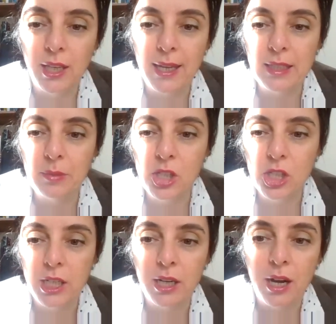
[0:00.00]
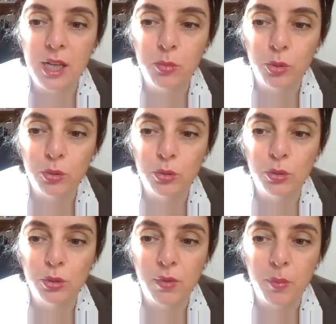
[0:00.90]
Melody Butcher.
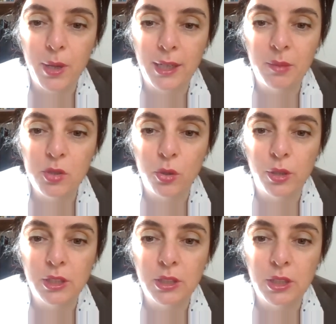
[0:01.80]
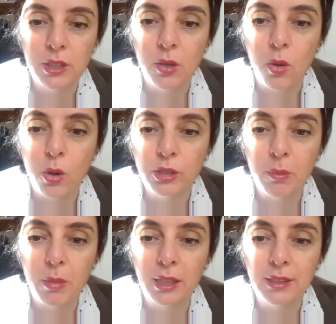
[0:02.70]
She asks,
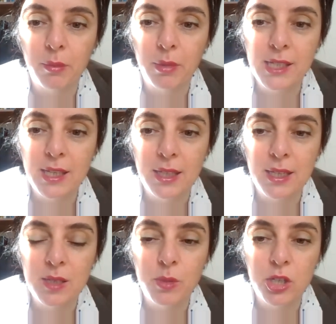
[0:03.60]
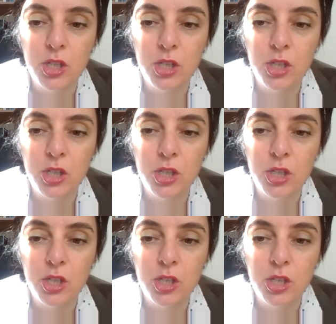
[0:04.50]
during the pandemic,